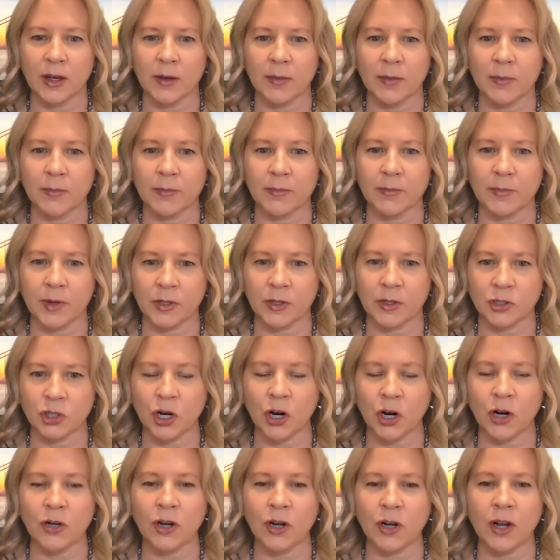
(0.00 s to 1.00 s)
um, a
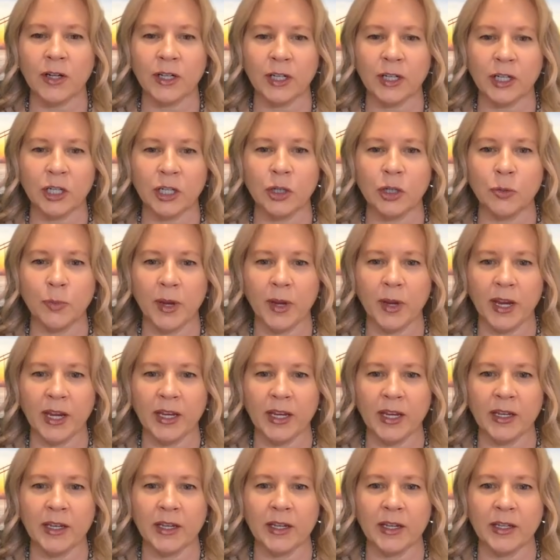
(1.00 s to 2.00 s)
chart on acute
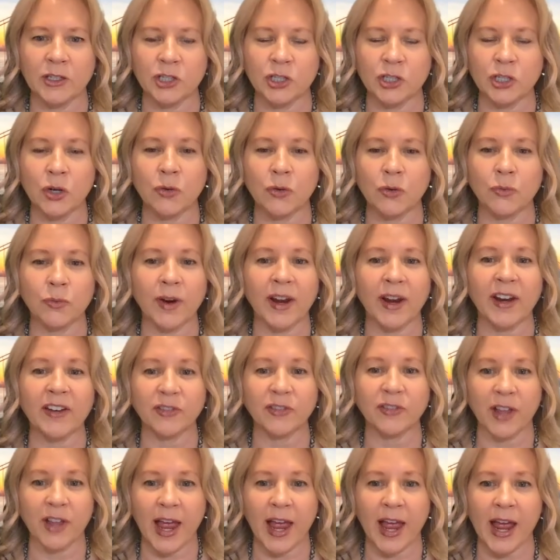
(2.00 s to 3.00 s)
pain and showed red
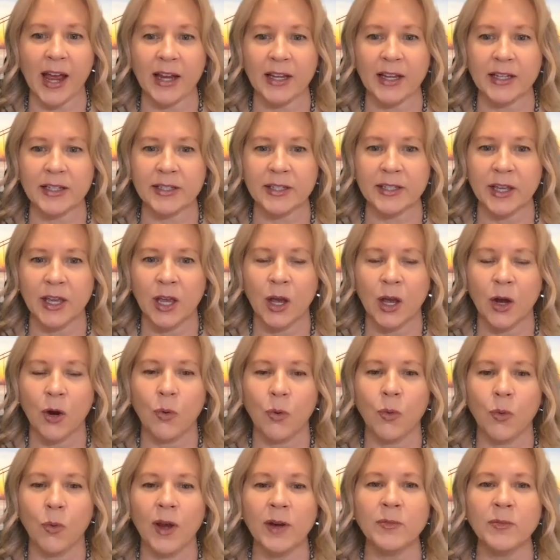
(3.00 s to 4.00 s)
flags.
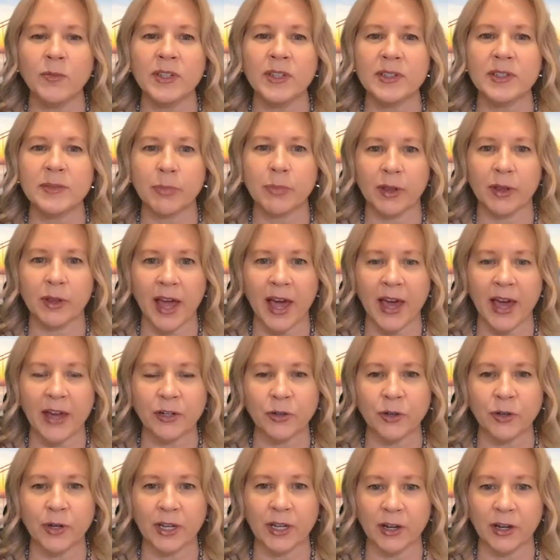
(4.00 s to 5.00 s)
One was
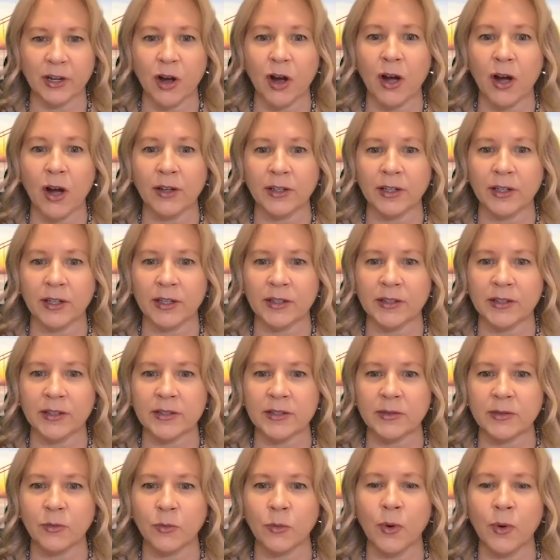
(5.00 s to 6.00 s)
bladder
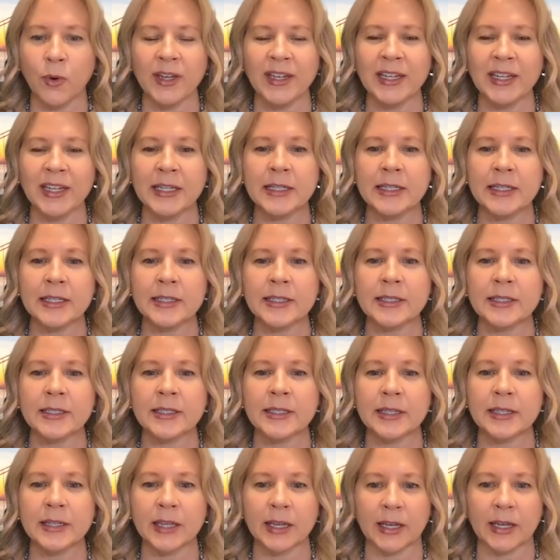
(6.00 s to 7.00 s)
incontinence. What
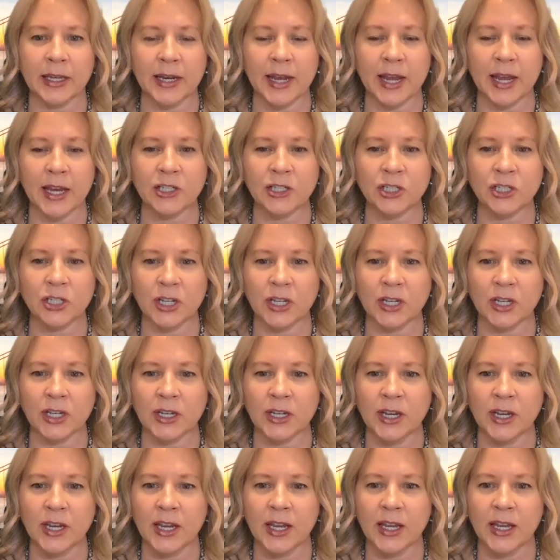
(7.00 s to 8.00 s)
is the
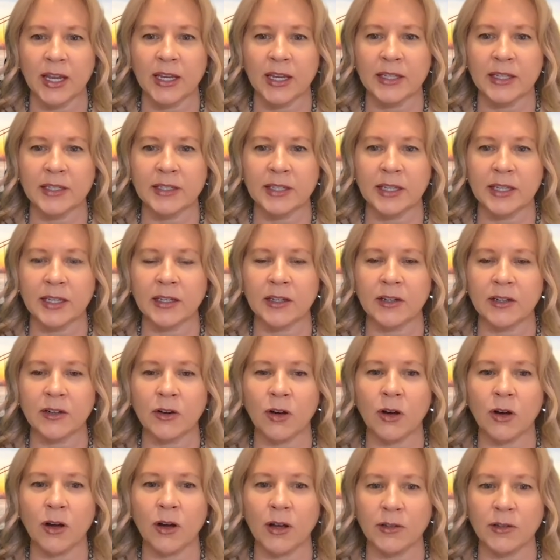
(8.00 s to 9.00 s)
connection? Is it
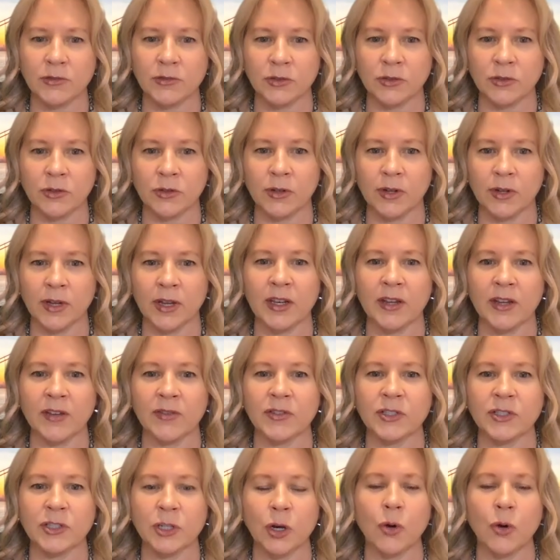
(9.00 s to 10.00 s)
causal? And
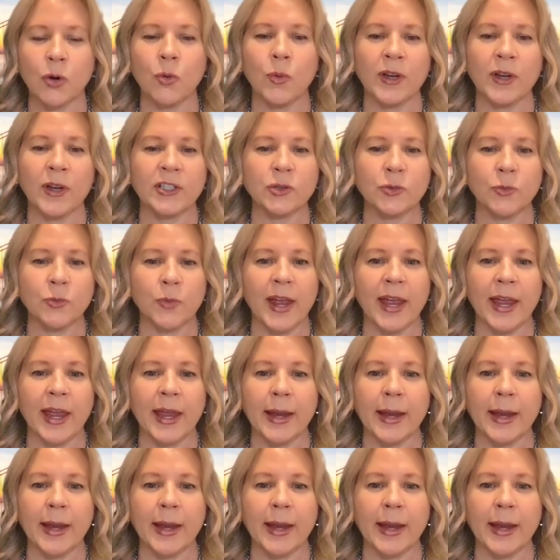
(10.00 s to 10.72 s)
if so, which